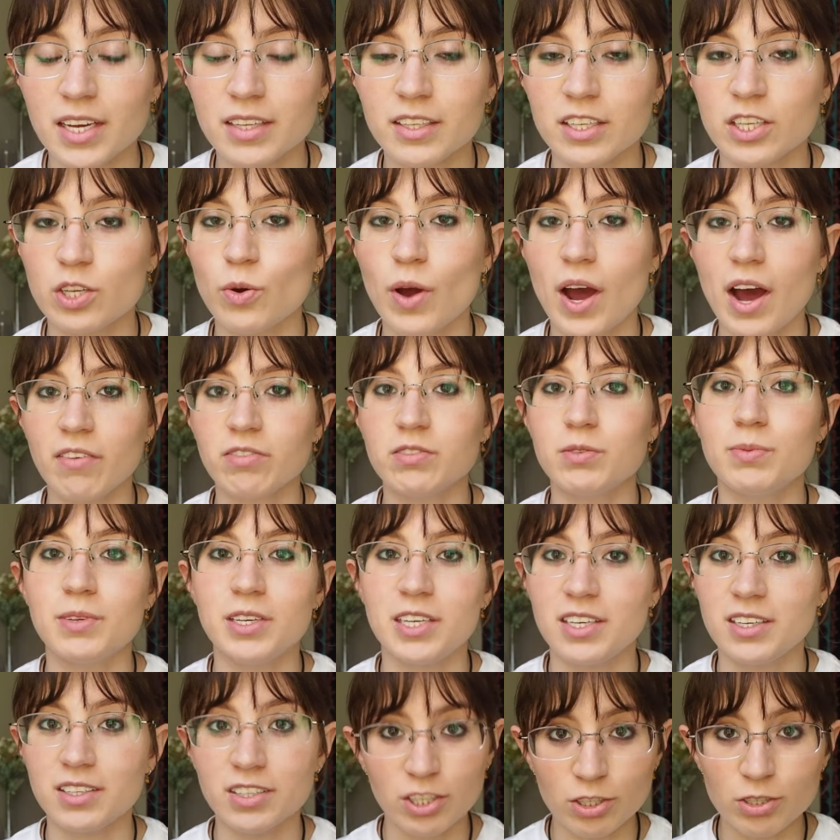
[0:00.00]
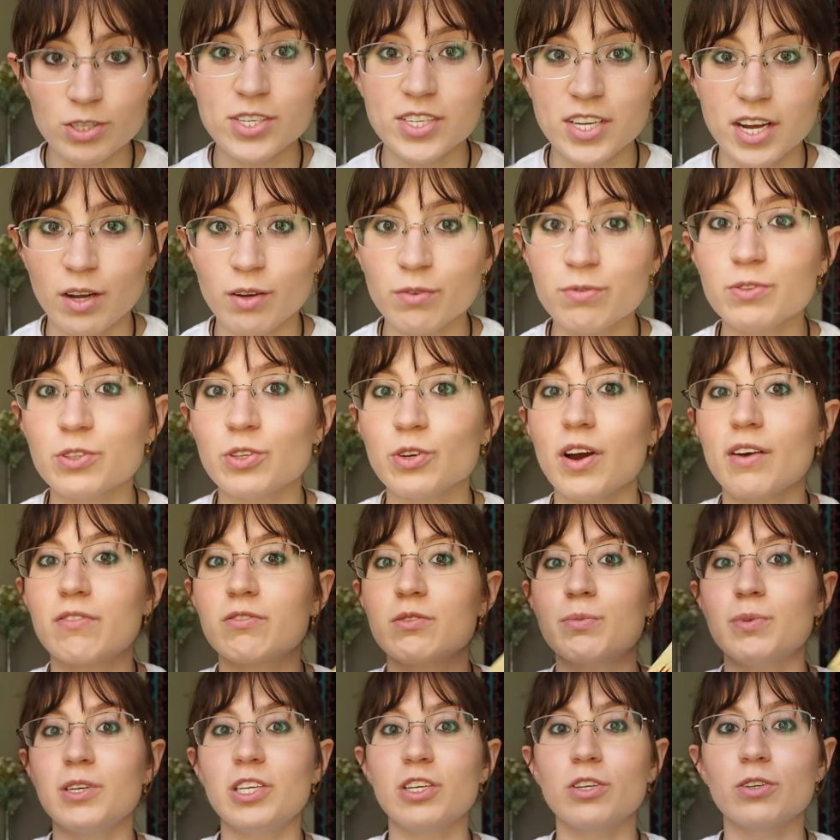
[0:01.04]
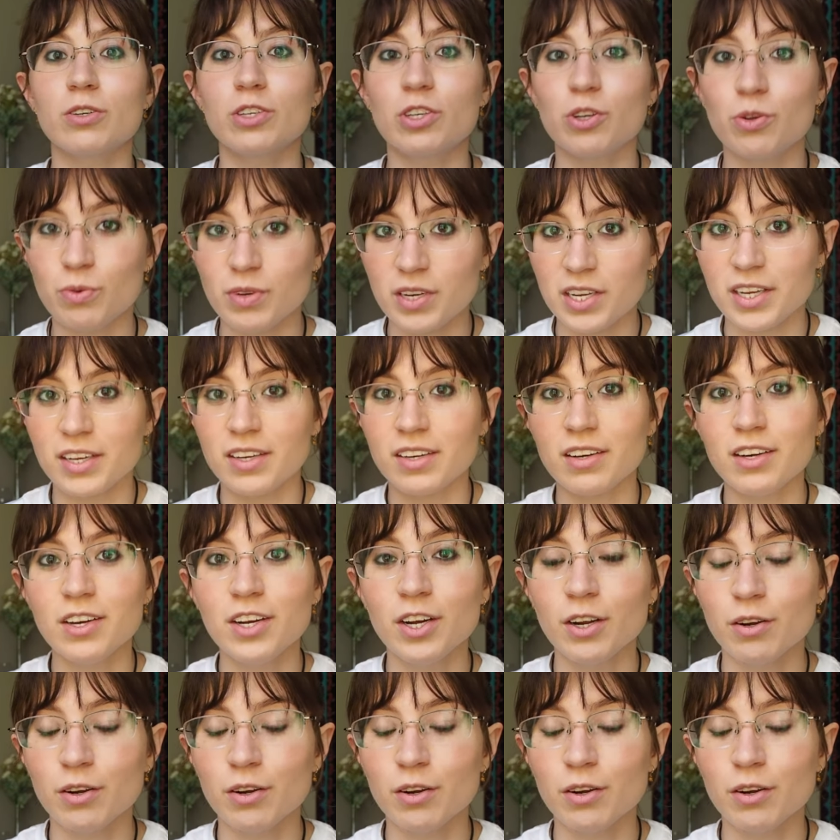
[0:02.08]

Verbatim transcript: Like you have to be yourself and you have to be your unique